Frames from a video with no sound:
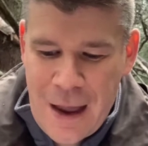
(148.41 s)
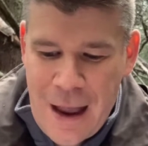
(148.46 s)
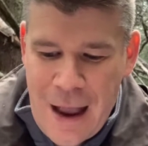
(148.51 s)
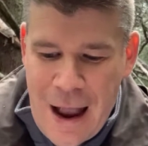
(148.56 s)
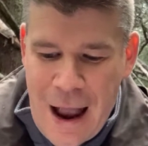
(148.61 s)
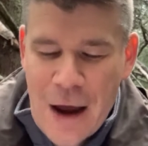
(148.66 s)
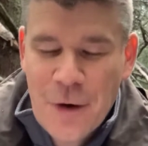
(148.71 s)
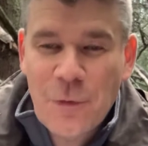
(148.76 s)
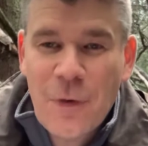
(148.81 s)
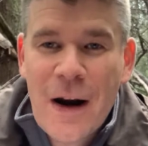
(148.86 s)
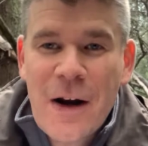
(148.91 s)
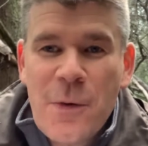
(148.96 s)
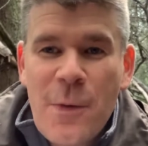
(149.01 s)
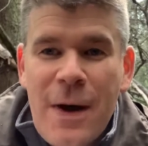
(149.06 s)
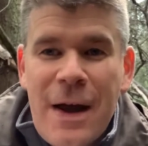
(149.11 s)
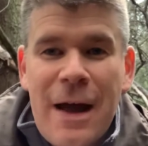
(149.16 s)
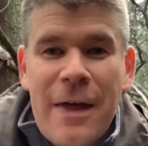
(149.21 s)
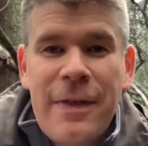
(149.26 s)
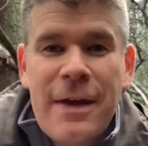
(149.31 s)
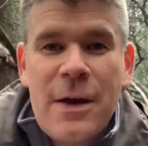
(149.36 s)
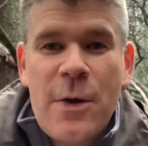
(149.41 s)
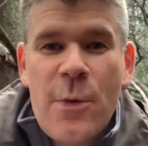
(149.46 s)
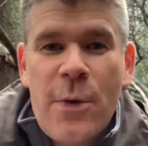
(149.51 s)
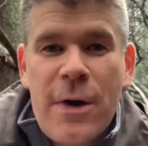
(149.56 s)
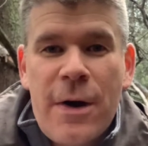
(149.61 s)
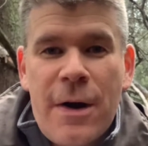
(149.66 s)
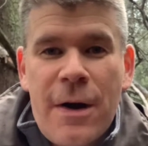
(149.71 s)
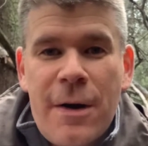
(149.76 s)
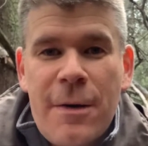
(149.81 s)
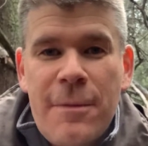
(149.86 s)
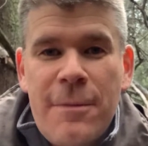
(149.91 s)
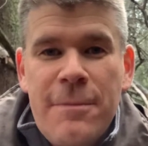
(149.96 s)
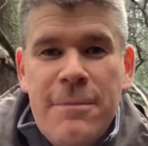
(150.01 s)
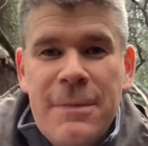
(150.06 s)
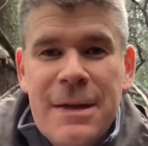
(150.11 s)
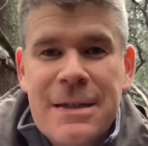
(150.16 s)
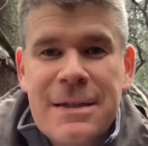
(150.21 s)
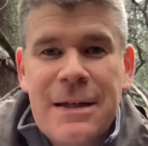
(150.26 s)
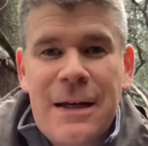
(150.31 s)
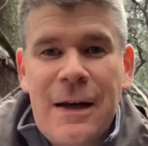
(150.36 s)
And right away, I think we're
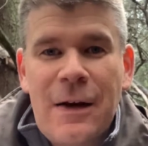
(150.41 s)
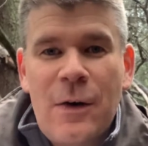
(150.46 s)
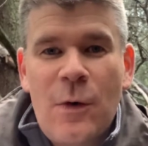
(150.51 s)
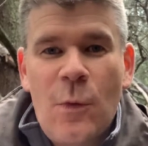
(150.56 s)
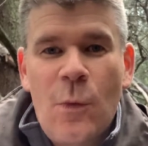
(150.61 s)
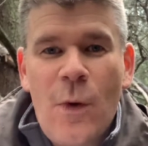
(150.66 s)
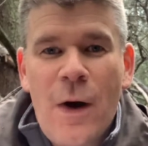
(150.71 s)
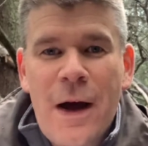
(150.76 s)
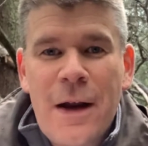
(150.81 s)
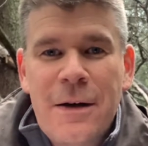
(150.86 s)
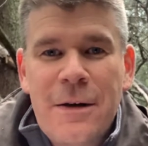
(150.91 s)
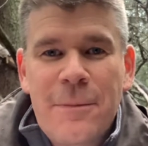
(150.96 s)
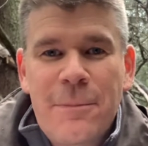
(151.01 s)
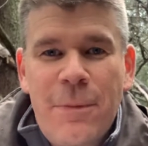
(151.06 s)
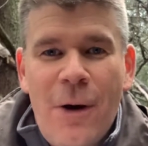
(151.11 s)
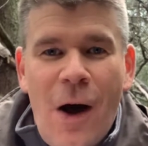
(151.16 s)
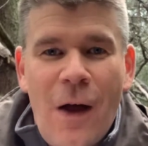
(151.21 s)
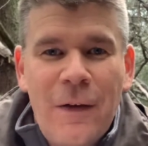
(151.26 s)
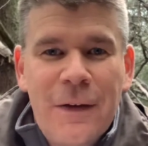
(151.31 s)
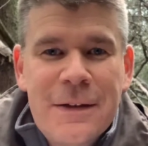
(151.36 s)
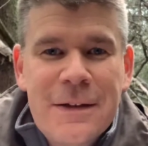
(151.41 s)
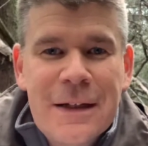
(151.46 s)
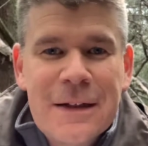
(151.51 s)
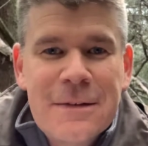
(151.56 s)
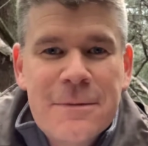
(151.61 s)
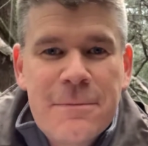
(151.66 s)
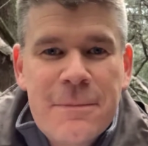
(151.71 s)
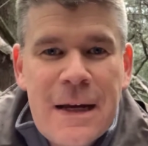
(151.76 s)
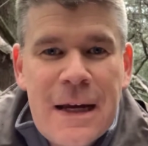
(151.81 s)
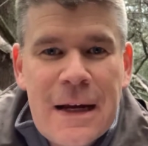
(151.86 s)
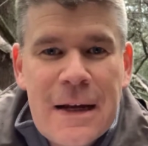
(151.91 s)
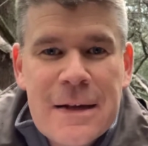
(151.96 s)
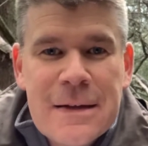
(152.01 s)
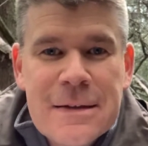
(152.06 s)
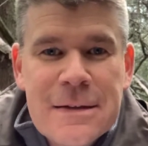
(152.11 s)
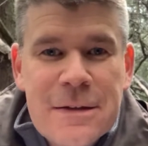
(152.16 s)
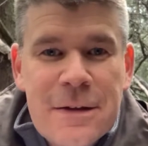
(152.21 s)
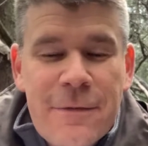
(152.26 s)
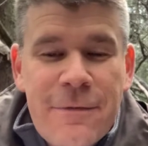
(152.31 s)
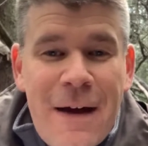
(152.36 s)
missing what politics
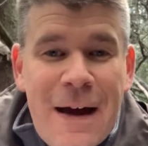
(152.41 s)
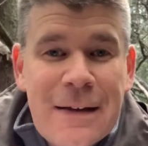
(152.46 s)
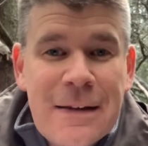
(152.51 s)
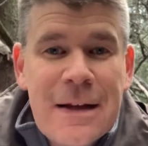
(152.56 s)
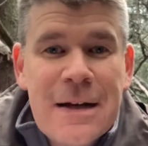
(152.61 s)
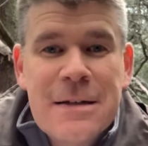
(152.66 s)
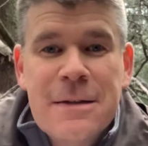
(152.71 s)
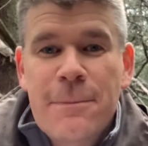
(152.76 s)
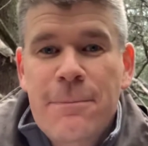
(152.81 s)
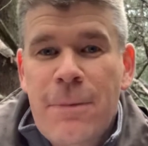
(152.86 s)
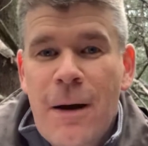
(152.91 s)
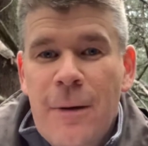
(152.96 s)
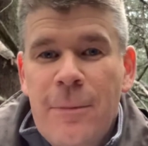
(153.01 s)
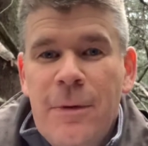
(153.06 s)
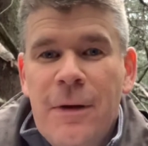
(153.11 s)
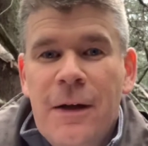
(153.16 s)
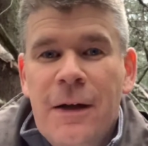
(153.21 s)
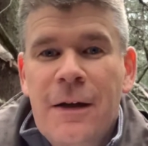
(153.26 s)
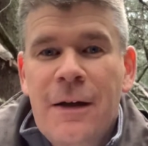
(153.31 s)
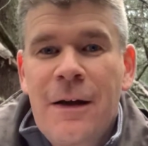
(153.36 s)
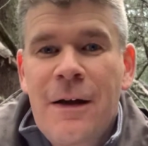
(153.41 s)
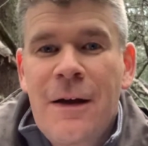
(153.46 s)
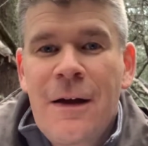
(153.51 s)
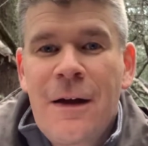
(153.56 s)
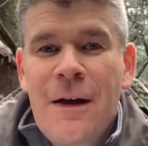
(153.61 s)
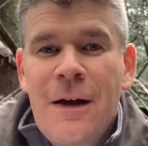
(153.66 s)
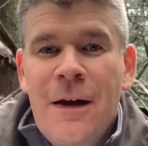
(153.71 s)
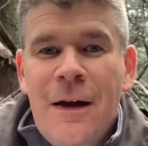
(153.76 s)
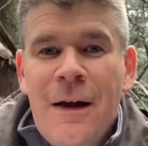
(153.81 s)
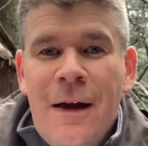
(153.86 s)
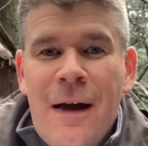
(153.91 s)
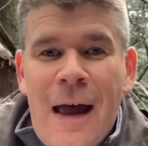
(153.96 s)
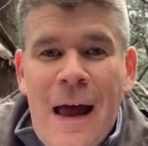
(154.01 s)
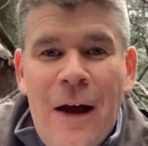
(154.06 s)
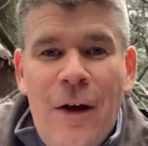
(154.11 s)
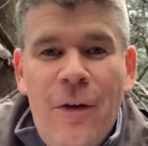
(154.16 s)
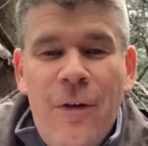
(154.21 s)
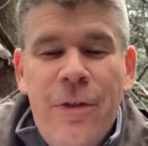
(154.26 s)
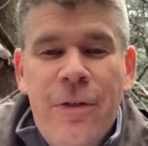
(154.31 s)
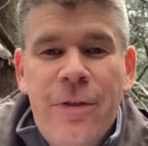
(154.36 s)
means. The fact that it's a public
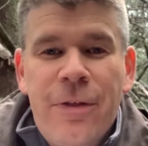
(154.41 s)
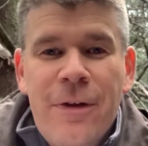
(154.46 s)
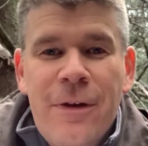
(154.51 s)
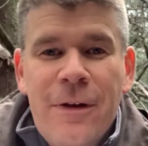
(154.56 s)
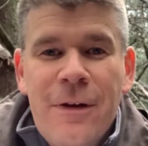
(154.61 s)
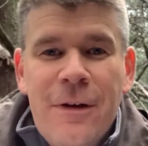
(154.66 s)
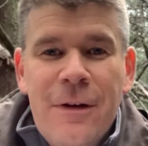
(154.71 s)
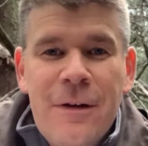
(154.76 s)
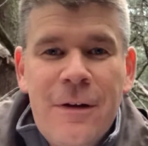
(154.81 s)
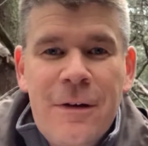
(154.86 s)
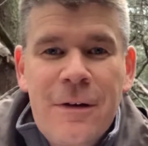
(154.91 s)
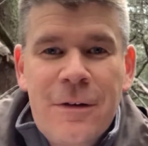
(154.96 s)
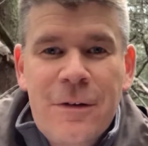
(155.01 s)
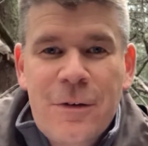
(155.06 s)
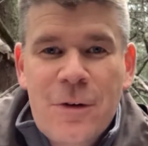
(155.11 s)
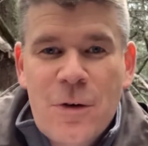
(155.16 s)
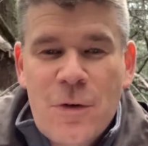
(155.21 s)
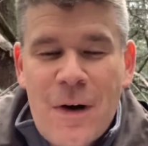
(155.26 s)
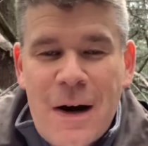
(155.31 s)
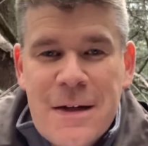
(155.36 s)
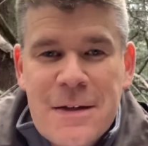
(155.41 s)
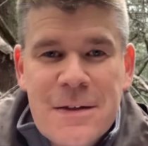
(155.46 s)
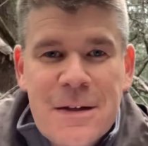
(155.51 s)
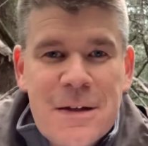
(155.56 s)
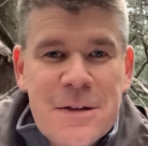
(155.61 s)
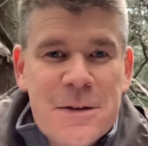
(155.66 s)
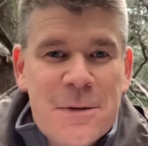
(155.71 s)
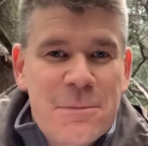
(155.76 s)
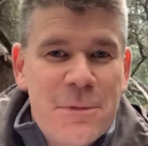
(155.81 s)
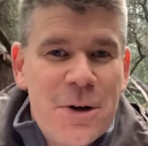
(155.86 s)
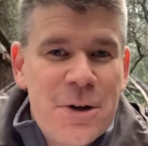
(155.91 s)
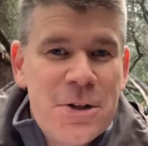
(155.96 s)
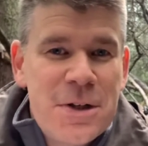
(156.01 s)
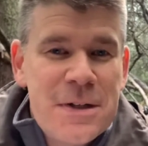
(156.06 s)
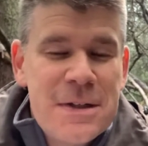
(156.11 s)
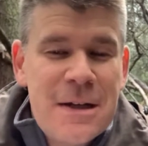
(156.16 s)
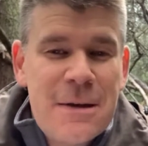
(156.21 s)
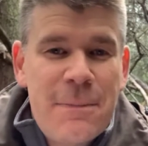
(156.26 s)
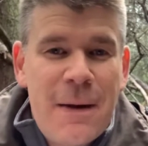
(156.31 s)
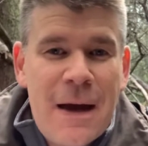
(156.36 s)
health crisis,
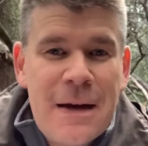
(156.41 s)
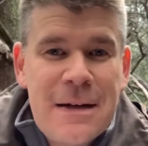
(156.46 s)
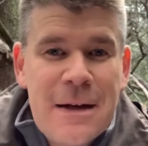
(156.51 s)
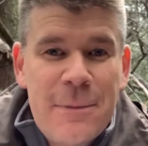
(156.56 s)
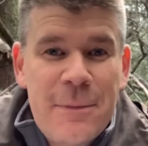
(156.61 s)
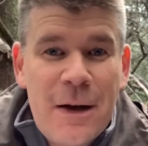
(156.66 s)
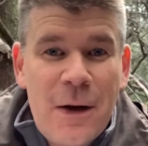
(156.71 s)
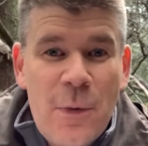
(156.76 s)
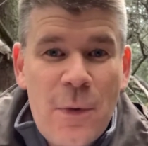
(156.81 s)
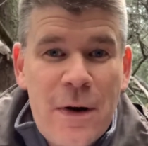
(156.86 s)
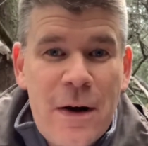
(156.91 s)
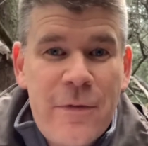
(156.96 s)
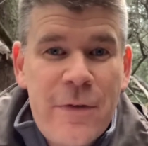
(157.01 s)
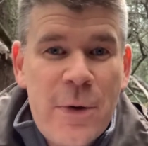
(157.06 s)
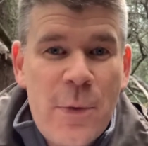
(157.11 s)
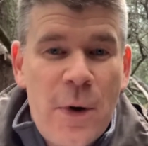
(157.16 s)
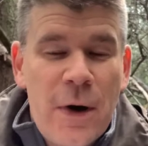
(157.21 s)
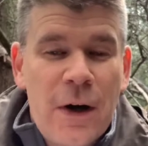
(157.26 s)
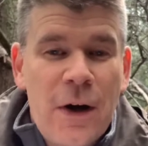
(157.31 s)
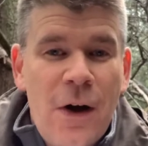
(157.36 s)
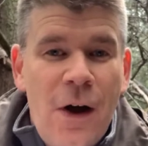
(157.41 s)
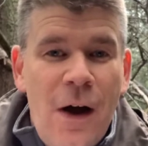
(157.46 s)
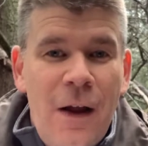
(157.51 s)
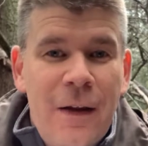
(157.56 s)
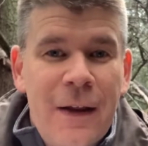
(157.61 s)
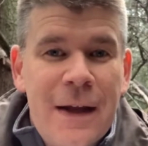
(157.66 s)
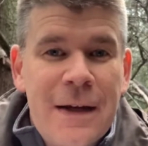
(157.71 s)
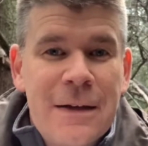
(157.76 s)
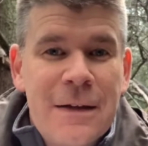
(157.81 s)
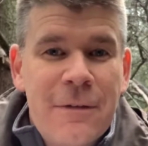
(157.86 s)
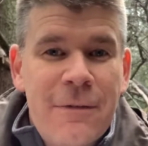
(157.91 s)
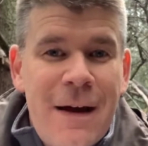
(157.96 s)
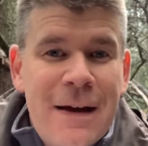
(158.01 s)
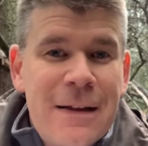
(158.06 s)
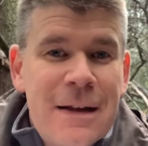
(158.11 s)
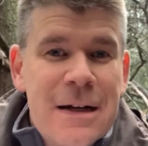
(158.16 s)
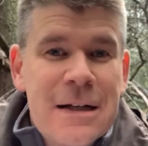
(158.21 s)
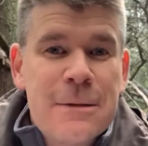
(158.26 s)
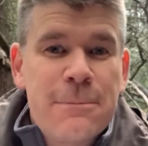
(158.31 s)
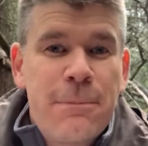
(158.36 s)
emergency, pandemic, whatever you want to call it, the fact
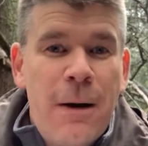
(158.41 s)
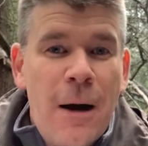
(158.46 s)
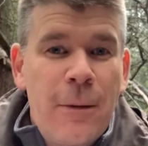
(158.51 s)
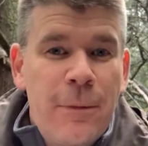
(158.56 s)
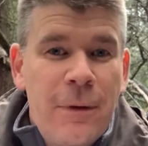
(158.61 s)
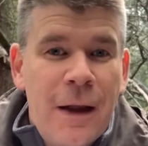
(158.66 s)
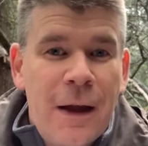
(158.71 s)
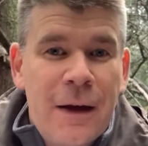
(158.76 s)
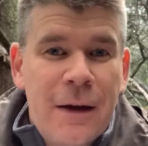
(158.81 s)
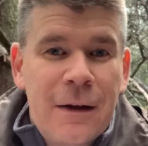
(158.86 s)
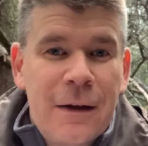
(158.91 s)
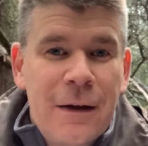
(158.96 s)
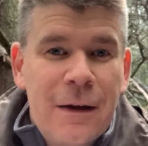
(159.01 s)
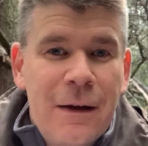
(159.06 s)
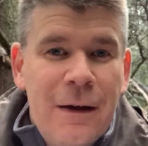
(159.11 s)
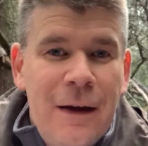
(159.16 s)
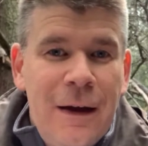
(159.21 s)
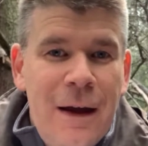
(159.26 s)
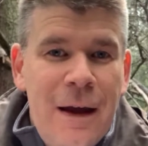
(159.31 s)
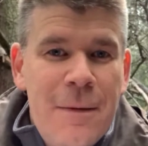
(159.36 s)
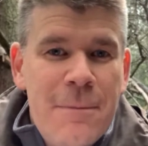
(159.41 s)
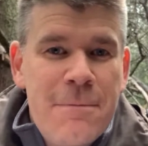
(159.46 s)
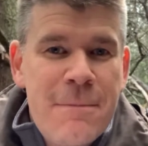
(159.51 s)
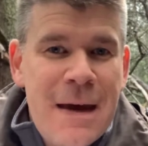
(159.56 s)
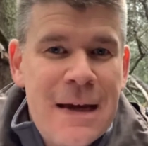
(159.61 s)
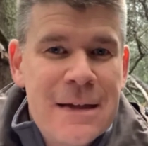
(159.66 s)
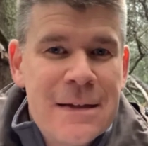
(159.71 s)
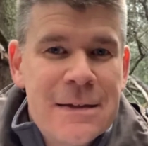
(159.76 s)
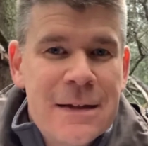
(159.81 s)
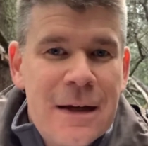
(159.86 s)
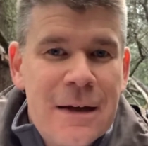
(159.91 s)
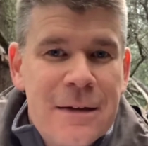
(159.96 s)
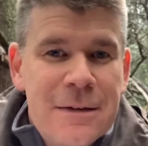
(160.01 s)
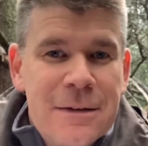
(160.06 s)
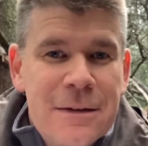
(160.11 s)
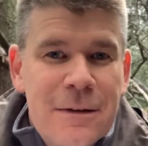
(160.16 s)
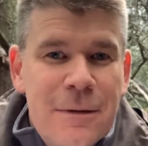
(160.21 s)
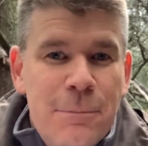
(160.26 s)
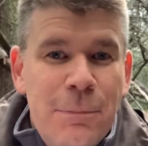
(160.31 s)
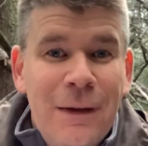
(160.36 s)
that it's public makes
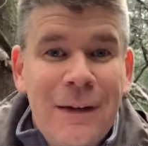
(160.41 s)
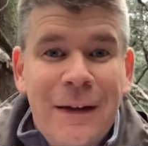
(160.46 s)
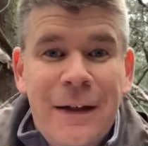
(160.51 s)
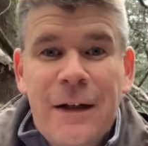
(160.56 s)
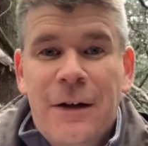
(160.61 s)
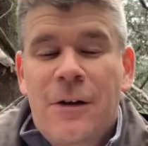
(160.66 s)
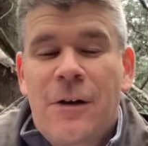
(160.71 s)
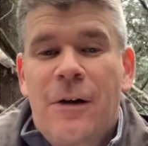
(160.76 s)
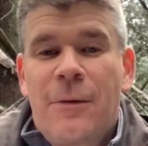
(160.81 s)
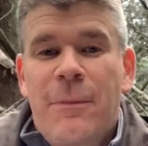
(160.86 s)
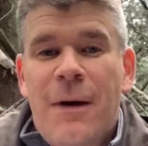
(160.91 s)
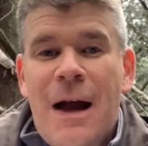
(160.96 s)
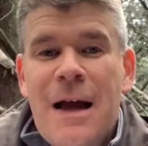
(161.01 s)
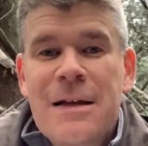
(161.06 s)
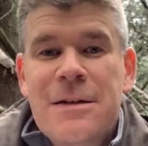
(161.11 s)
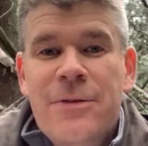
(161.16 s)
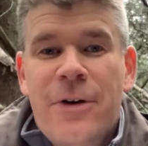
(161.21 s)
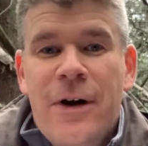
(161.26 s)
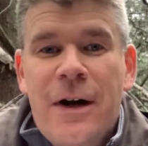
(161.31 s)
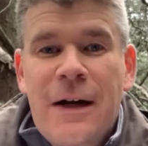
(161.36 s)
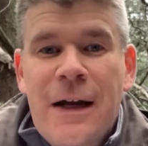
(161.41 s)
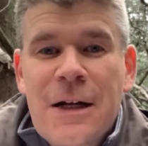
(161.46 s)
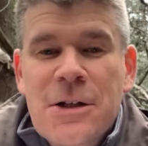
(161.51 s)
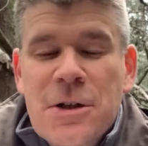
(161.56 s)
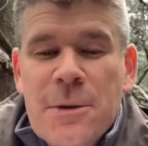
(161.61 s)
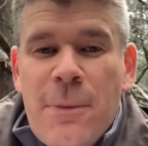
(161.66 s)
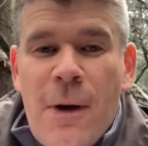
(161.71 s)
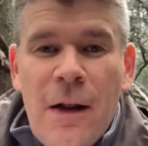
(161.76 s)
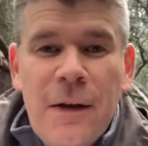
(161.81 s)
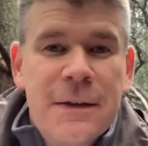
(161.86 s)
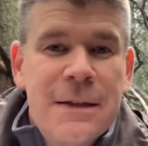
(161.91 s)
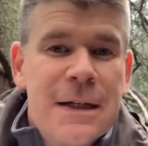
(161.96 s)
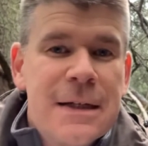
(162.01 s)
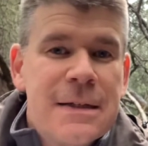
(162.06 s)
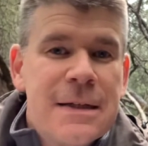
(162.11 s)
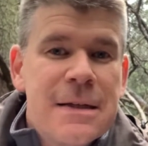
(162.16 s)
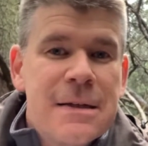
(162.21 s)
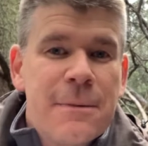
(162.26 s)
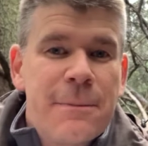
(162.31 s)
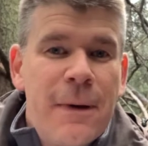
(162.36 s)
it political by its very nature.
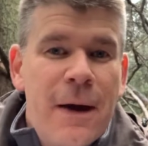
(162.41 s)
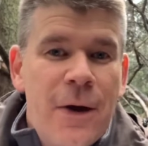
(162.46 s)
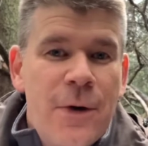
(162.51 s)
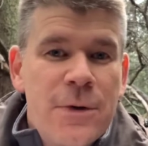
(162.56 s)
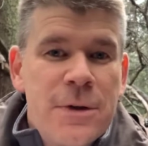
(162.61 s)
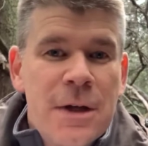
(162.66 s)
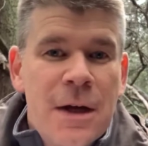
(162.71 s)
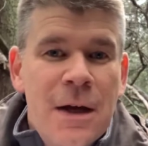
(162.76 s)
Politics is about